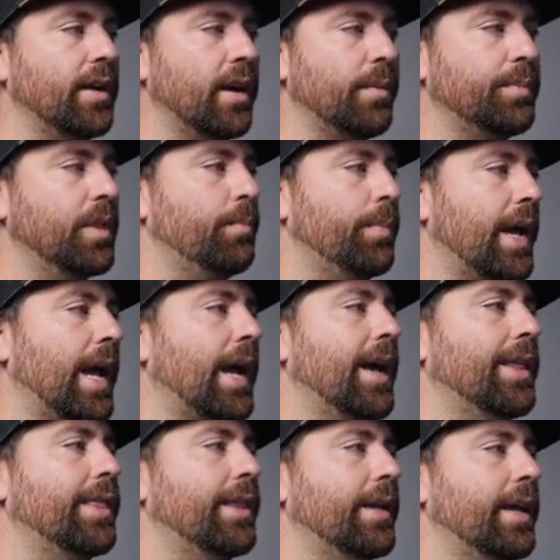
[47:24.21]
up the
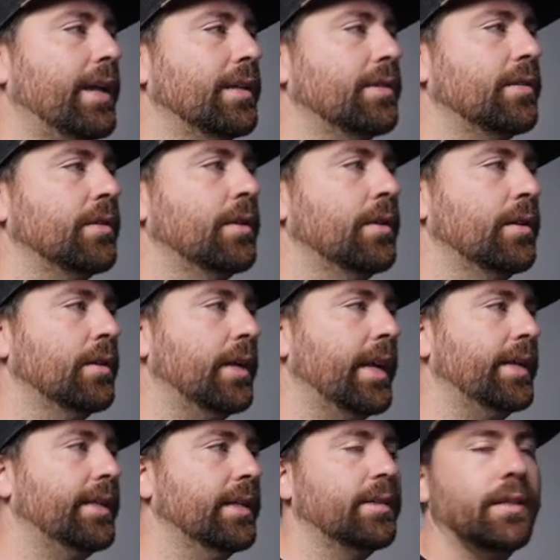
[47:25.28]
path as I
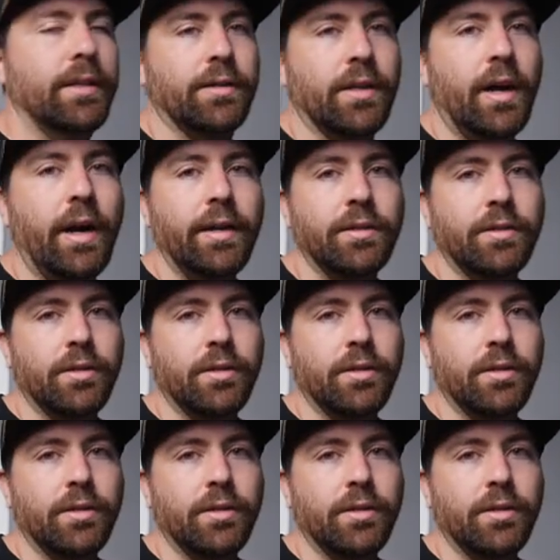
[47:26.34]
get to this hut.